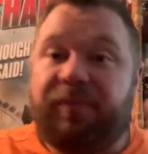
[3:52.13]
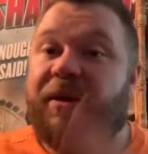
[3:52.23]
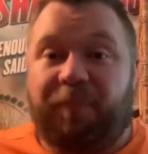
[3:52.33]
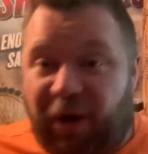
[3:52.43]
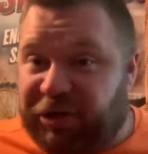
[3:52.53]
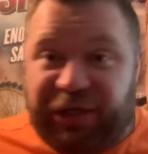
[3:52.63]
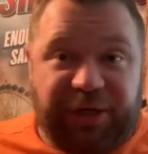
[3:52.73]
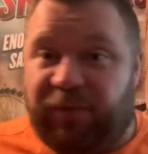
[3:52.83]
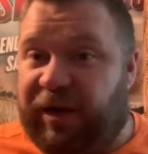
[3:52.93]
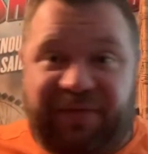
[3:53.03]
Part
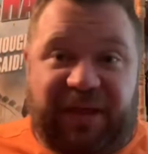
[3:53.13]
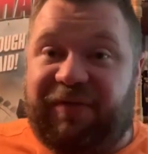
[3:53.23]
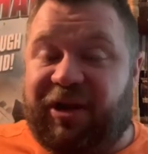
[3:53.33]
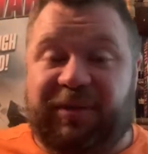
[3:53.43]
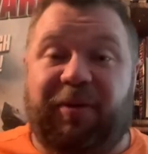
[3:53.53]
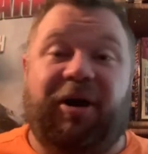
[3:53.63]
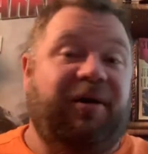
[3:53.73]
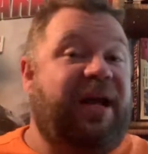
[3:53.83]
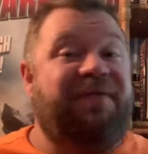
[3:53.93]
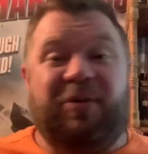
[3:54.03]
two, everything falls
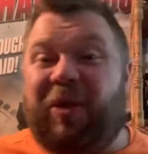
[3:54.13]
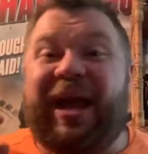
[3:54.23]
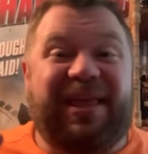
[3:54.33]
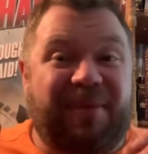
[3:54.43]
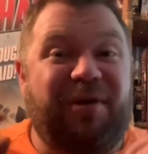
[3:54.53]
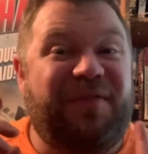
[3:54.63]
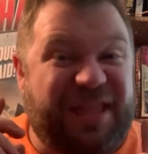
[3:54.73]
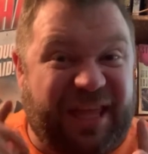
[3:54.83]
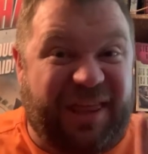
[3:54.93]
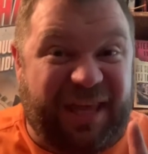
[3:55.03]
apart. If you like the movie
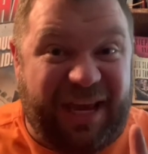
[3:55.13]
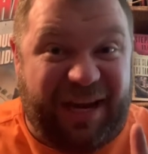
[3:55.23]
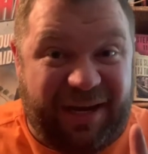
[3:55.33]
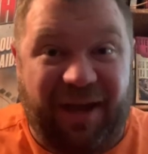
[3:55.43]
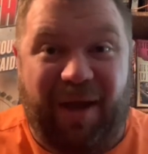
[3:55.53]
The Thing,